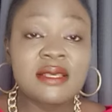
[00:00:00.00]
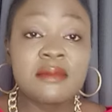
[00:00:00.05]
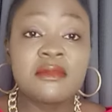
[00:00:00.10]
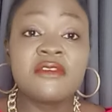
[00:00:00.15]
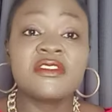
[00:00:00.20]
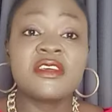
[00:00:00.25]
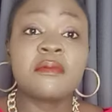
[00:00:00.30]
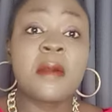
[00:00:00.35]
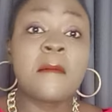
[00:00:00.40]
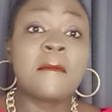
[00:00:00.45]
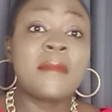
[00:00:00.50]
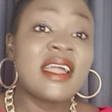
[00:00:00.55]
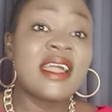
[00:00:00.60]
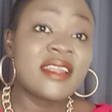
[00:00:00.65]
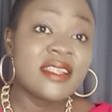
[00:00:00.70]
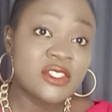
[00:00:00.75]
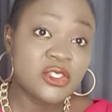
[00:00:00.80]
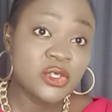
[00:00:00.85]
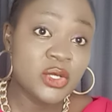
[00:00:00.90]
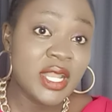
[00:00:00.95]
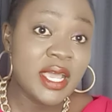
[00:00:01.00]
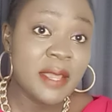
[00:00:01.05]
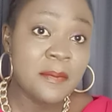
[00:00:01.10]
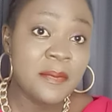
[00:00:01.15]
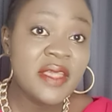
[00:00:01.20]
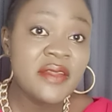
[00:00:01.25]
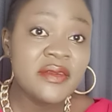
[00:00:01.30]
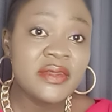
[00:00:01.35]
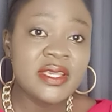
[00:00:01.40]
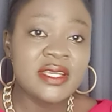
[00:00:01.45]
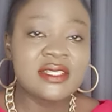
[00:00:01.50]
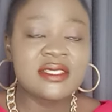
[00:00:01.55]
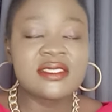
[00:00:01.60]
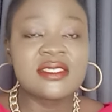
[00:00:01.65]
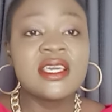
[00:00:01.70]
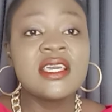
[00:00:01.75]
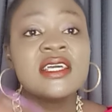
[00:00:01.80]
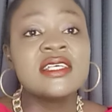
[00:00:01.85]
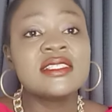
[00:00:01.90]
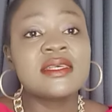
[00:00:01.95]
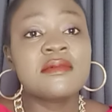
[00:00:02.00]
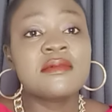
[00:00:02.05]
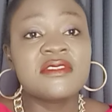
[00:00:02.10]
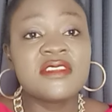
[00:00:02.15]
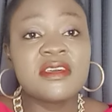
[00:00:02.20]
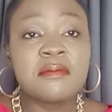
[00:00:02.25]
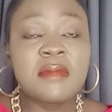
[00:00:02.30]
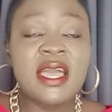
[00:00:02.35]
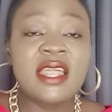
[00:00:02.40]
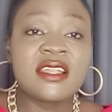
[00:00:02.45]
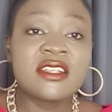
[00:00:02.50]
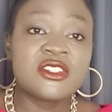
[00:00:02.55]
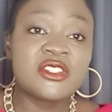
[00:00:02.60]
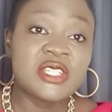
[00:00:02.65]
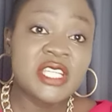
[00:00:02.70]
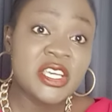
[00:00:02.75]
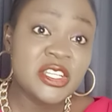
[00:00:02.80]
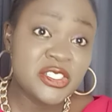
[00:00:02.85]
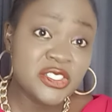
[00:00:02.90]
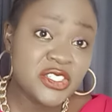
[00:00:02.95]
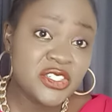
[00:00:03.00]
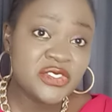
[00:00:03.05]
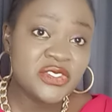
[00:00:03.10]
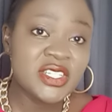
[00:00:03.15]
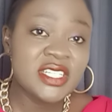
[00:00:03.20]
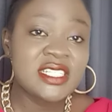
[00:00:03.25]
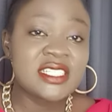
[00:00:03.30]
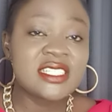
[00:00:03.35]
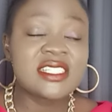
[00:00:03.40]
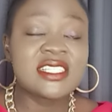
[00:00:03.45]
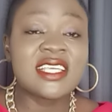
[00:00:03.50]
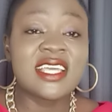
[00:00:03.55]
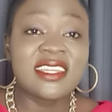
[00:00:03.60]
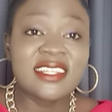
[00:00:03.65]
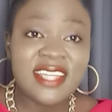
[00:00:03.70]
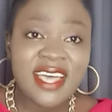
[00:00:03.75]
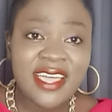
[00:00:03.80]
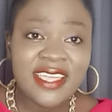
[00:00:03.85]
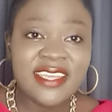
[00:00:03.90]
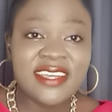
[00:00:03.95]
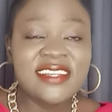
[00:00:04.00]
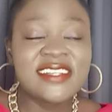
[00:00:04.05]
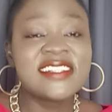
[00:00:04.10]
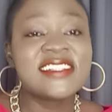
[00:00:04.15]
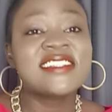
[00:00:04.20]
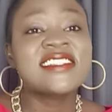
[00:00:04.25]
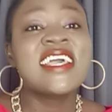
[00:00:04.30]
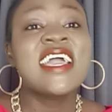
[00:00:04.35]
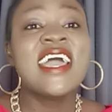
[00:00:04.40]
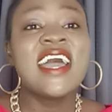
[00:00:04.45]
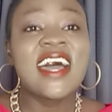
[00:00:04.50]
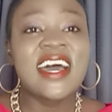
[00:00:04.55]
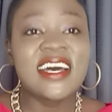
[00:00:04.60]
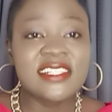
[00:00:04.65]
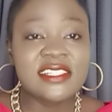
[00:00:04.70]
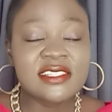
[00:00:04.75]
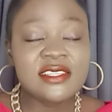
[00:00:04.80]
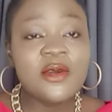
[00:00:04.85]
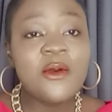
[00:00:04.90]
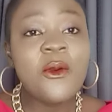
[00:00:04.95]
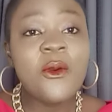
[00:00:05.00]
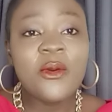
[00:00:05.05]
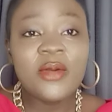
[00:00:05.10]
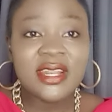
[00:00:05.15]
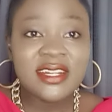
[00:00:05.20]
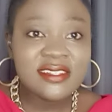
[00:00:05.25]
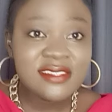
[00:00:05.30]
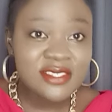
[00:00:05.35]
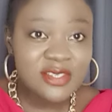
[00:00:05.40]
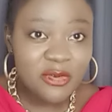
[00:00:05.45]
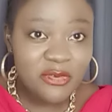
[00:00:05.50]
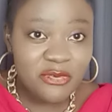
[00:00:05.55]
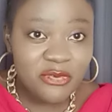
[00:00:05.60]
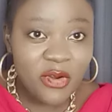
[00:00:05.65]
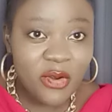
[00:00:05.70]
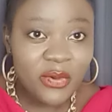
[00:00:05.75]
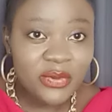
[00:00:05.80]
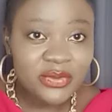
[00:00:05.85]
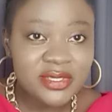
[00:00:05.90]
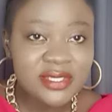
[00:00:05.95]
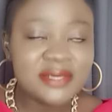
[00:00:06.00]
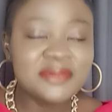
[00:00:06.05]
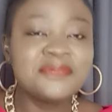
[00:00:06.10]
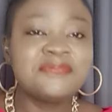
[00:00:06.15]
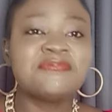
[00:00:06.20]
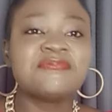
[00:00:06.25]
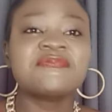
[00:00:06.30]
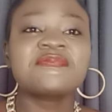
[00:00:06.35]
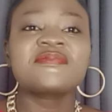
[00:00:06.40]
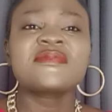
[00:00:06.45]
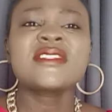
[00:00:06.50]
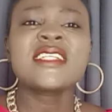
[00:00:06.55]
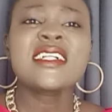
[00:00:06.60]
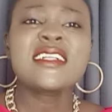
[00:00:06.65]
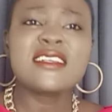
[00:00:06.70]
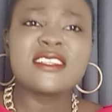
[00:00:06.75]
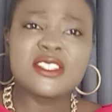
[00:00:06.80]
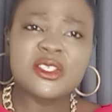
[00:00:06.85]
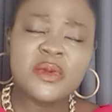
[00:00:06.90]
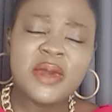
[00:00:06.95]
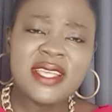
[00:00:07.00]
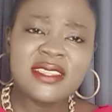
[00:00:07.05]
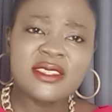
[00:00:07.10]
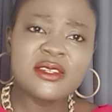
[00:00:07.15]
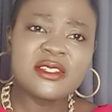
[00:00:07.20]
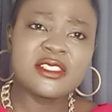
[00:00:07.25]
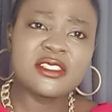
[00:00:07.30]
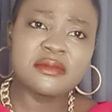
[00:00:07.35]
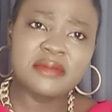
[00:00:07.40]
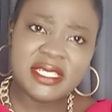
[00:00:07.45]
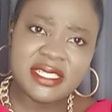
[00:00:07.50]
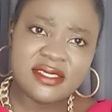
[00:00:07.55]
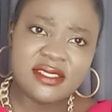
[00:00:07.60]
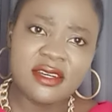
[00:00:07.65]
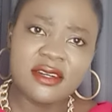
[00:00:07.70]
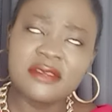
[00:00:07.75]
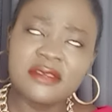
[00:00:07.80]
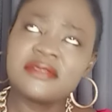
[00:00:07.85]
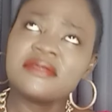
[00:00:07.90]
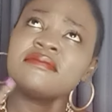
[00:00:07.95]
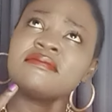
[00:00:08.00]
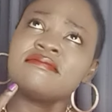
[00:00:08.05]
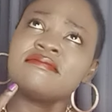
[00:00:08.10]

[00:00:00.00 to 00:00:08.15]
some of them are married to Liberians, some of them are married to Nigerians, Ghanaians, and so on and so forth. So I thought to myself,